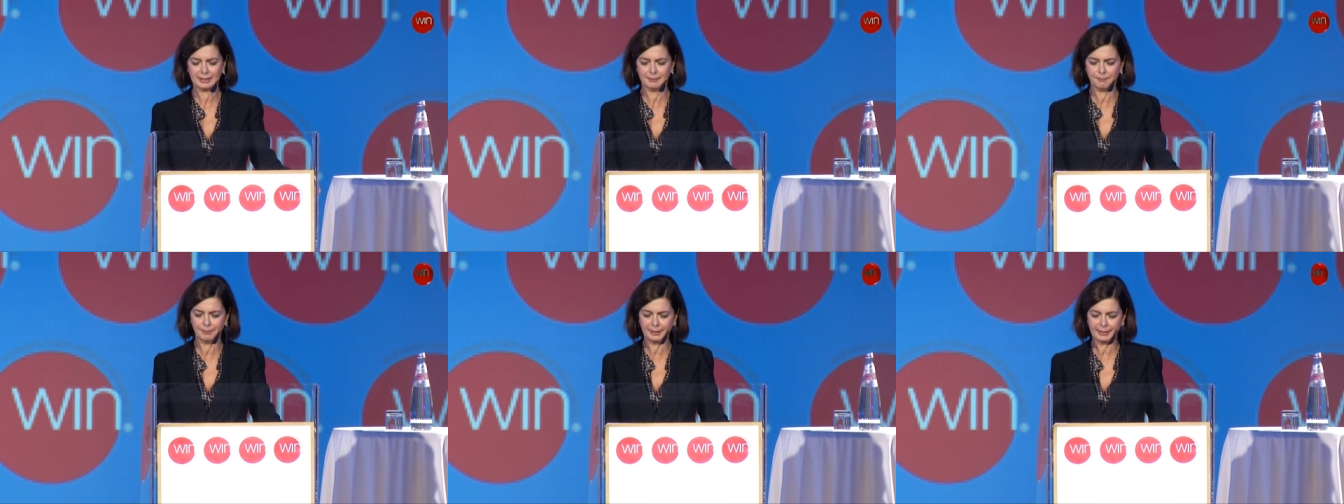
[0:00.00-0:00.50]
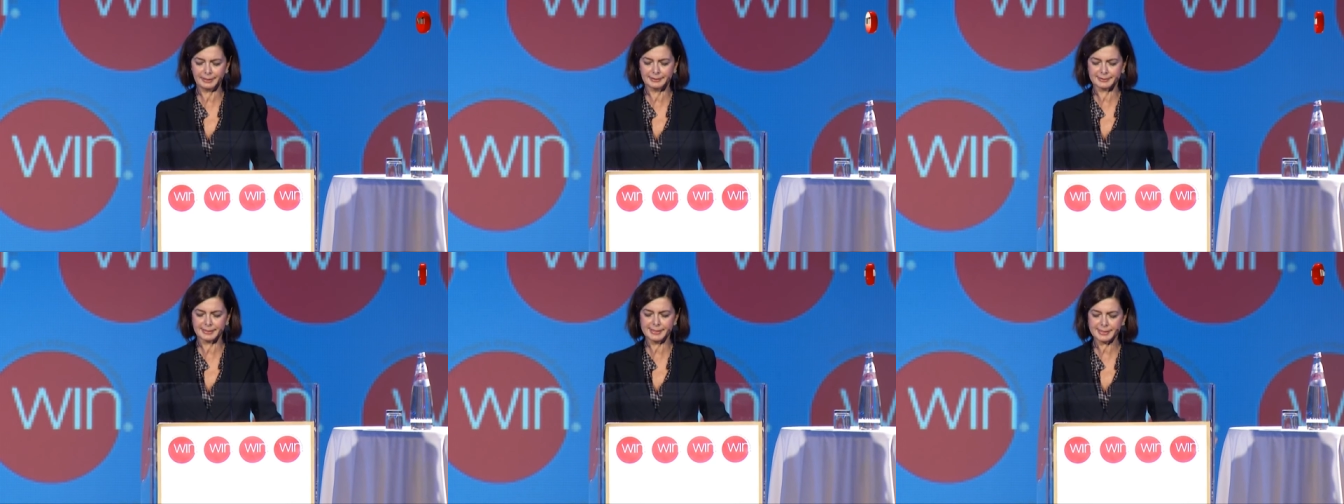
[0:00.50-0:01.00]

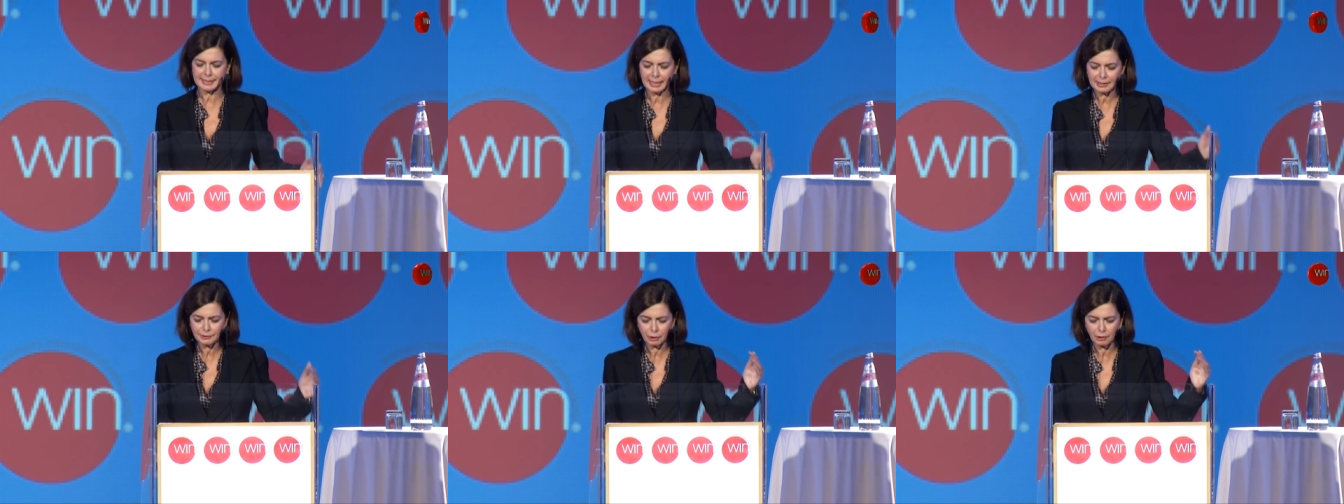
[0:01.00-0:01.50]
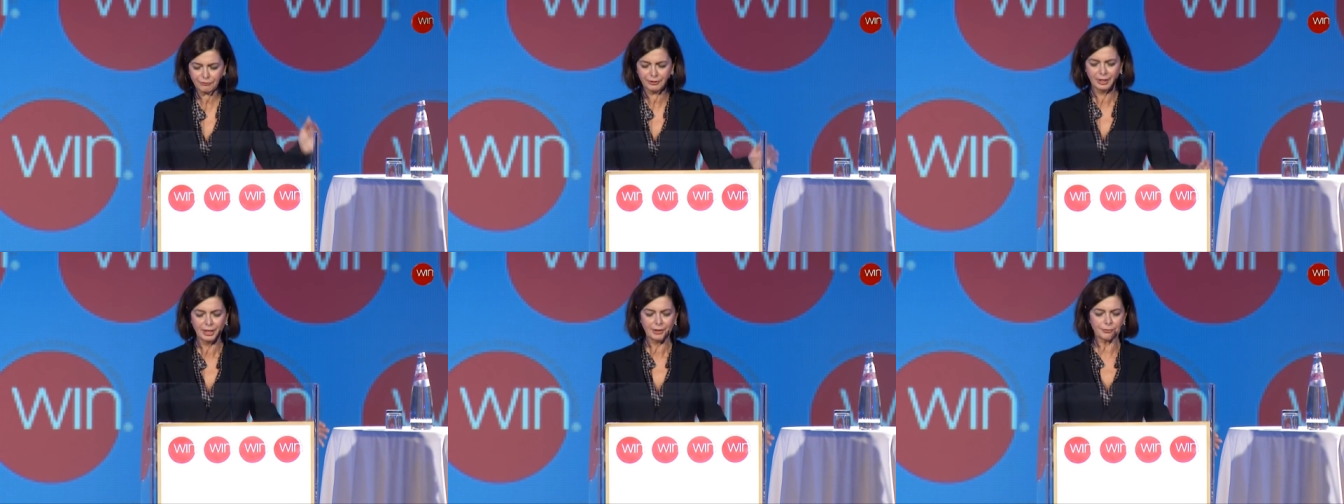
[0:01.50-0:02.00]
campaigns instead of
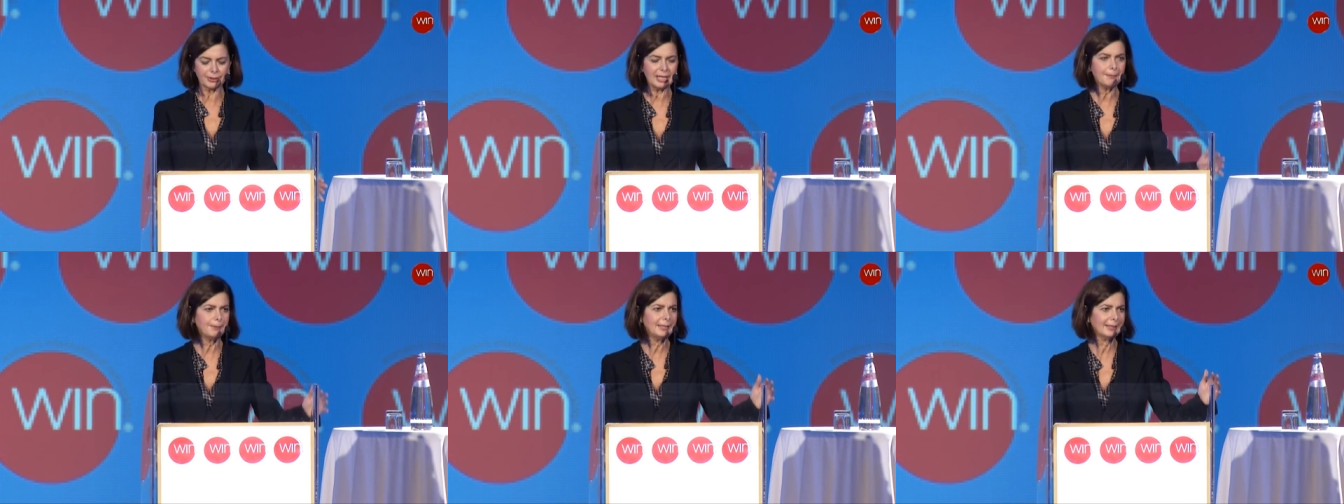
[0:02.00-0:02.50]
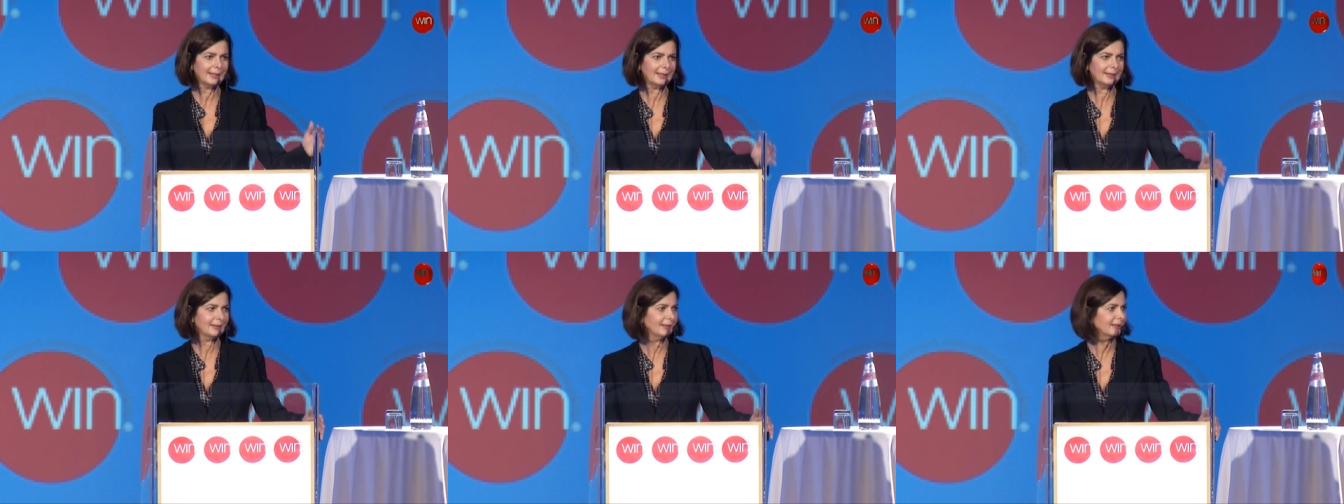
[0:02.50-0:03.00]

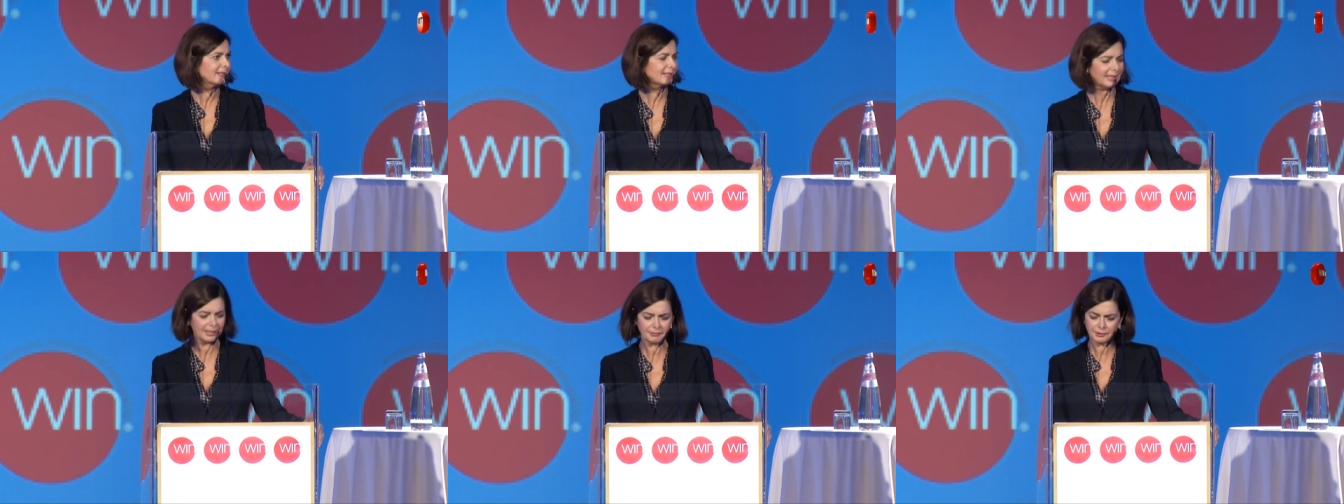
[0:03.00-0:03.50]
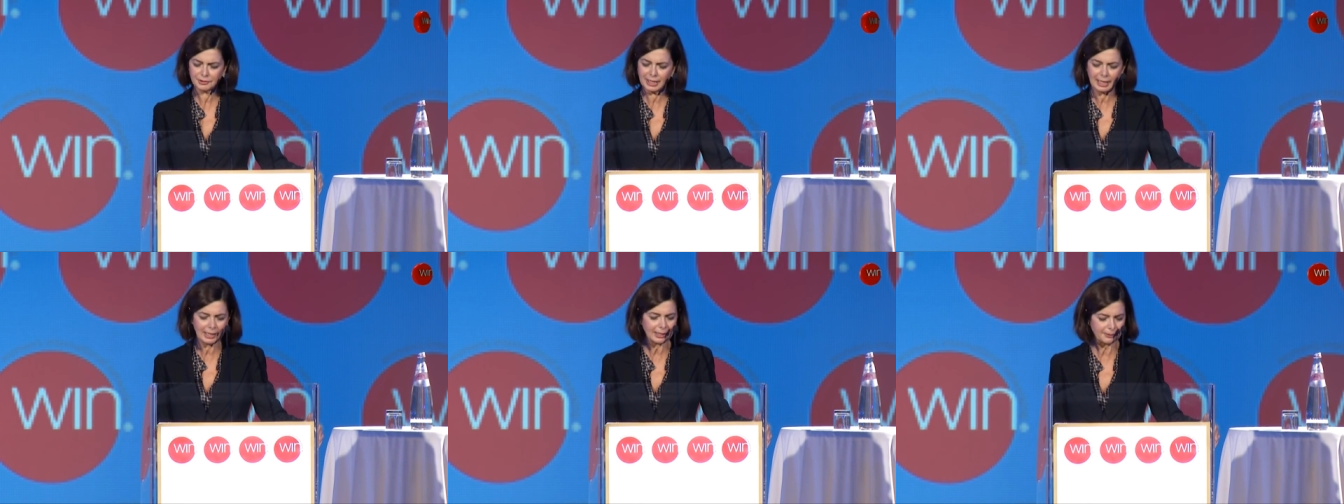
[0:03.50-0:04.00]
replicating
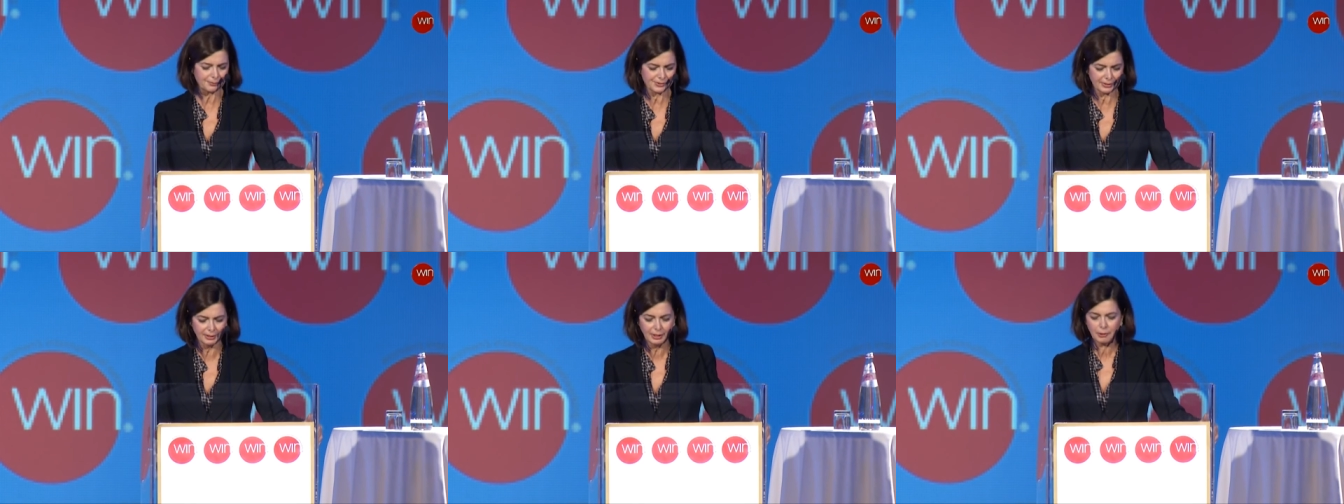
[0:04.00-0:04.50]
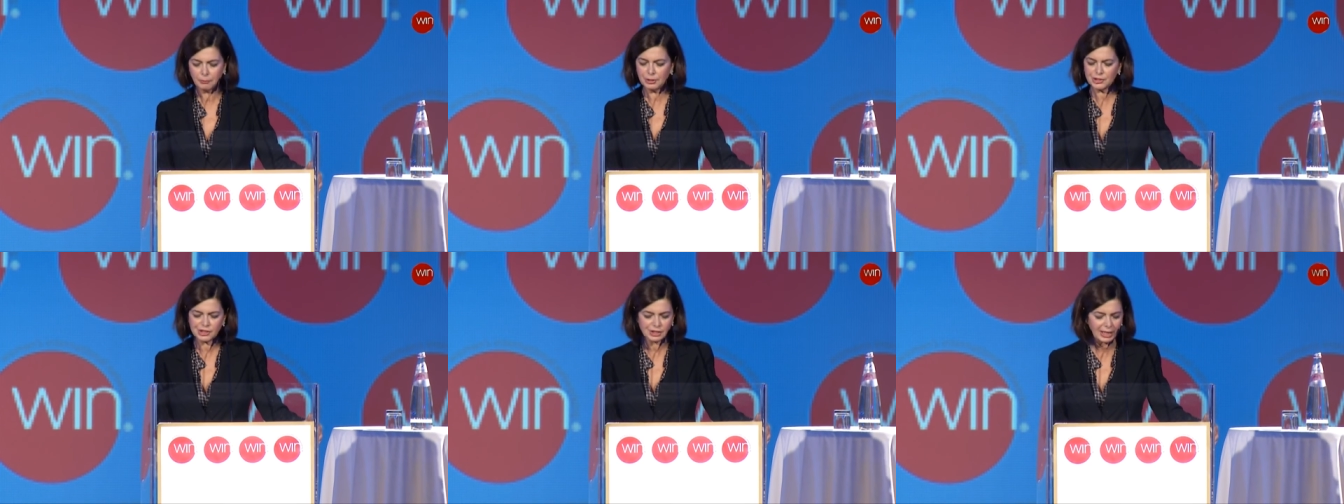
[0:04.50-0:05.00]
stereotypes
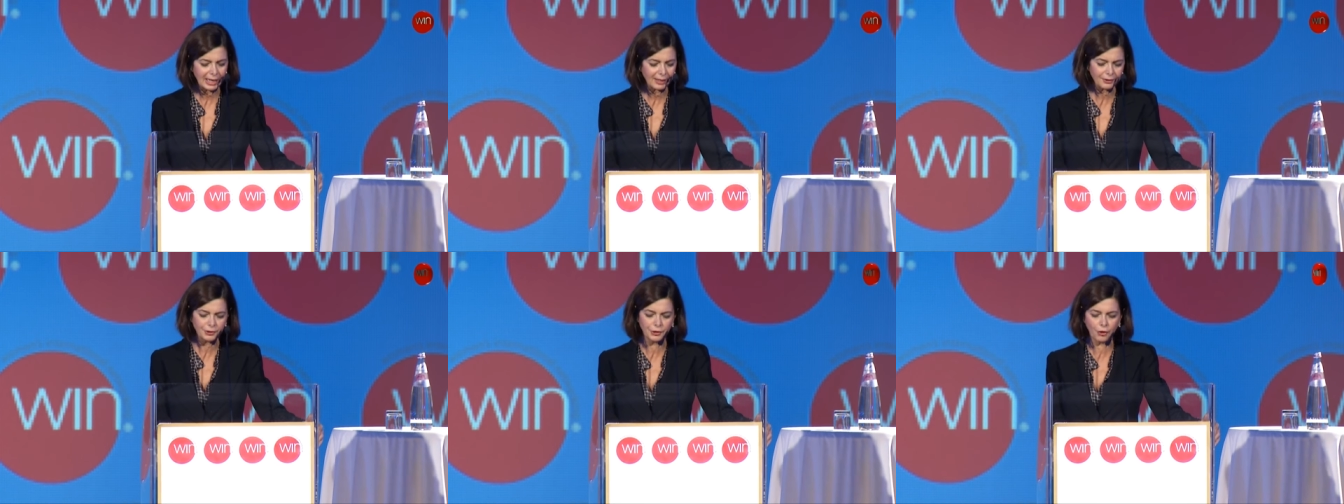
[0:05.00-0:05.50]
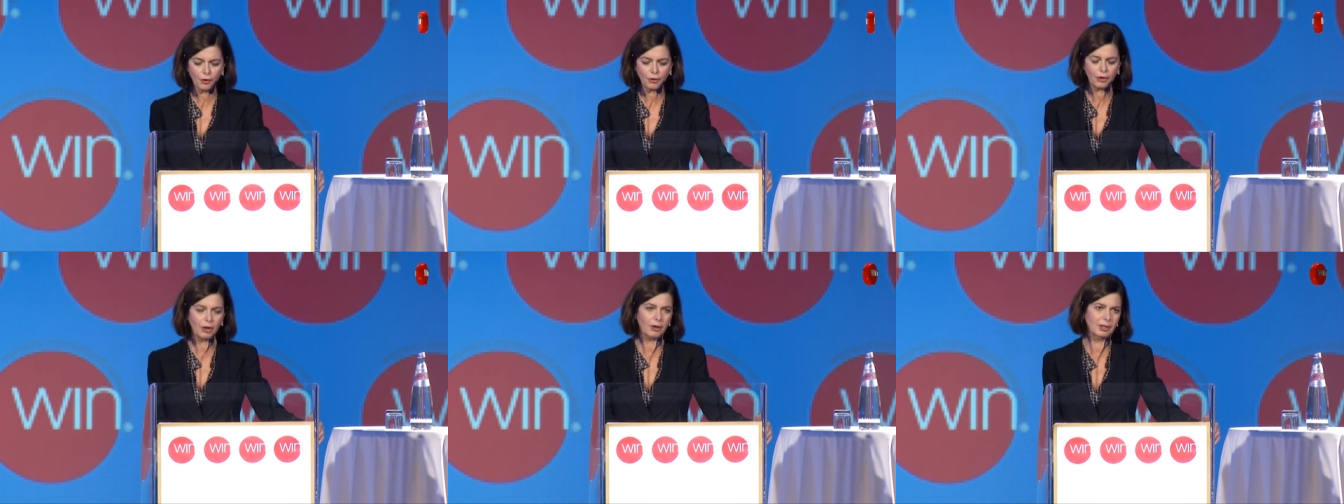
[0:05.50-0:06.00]
which are
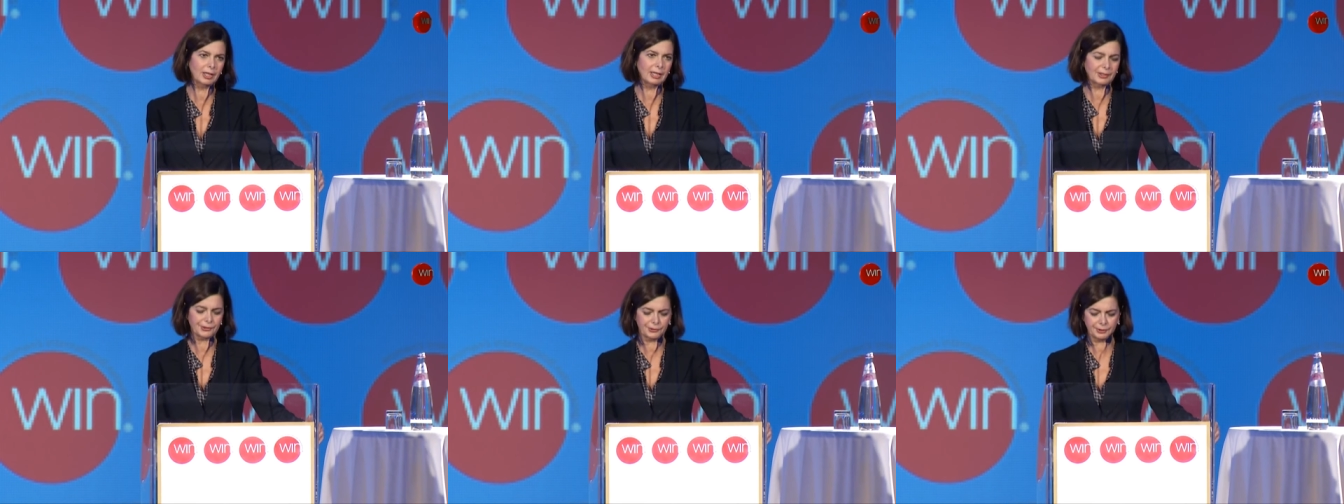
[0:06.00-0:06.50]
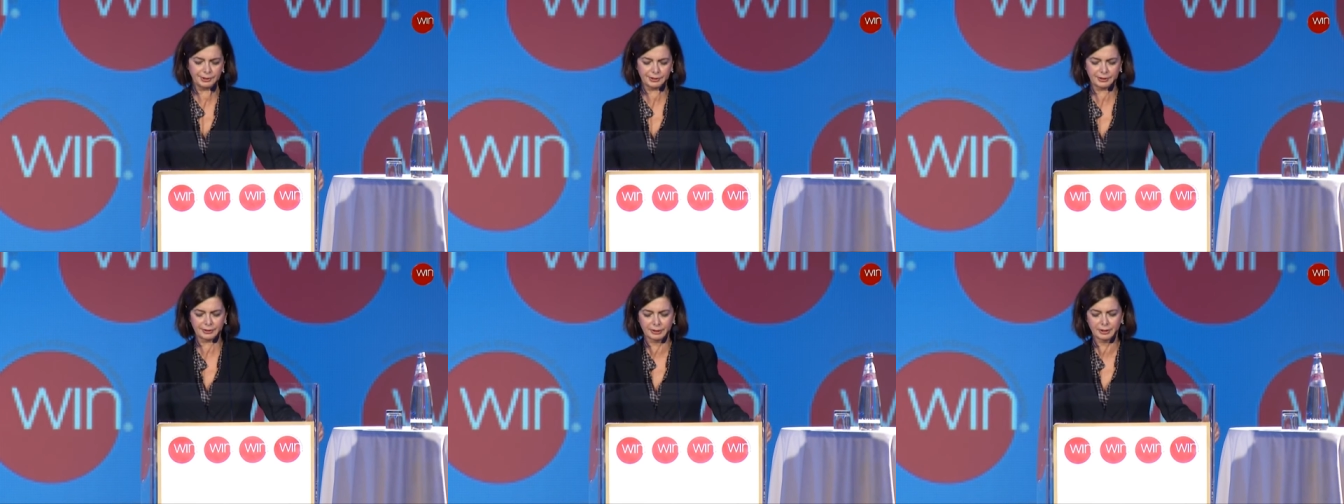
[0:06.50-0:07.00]
no longer
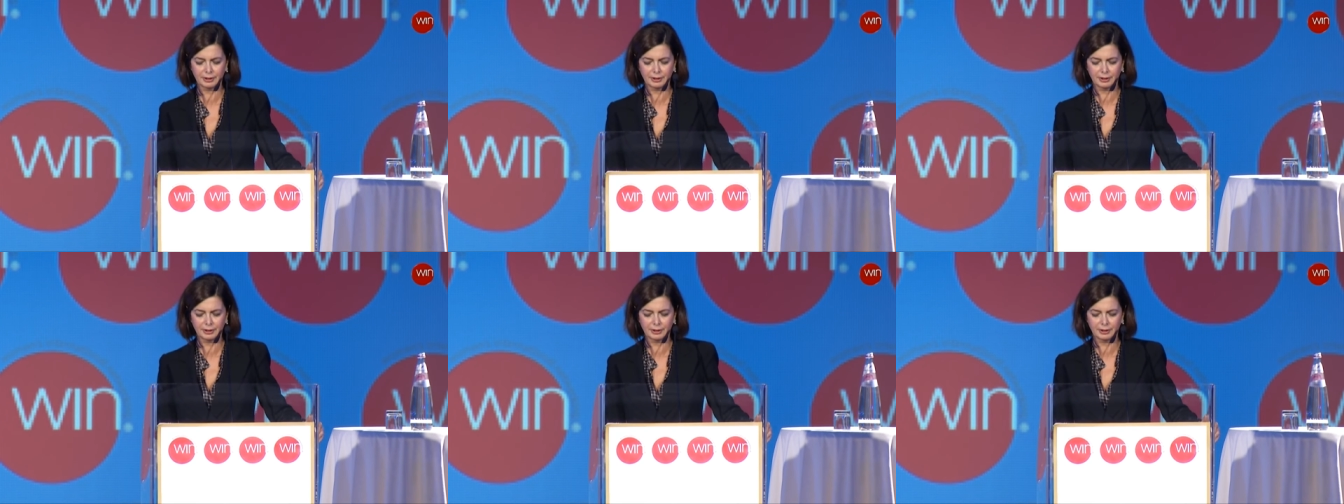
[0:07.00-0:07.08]
suited